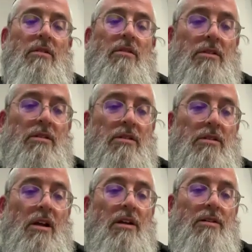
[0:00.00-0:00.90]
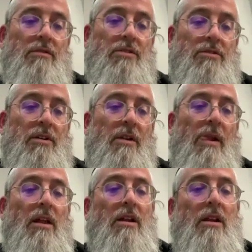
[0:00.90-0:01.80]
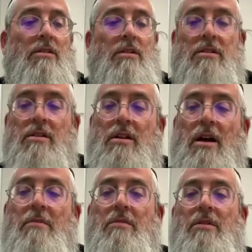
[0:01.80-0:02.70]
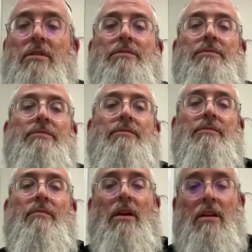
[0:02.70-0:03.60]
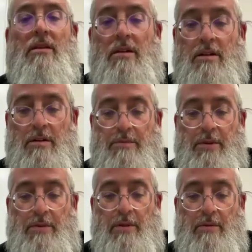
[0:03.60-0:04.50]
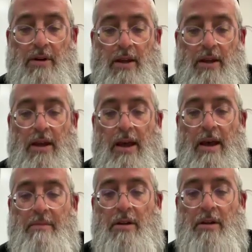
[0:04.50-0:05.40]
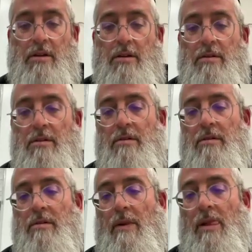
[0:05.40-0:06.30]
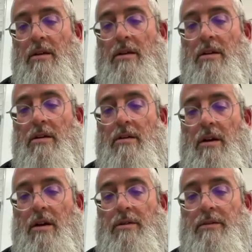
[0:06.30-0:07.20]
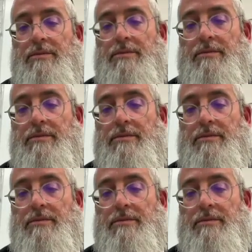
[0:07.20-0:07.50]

only the side of a tree. So this is common in the people want to hang a hammock, right?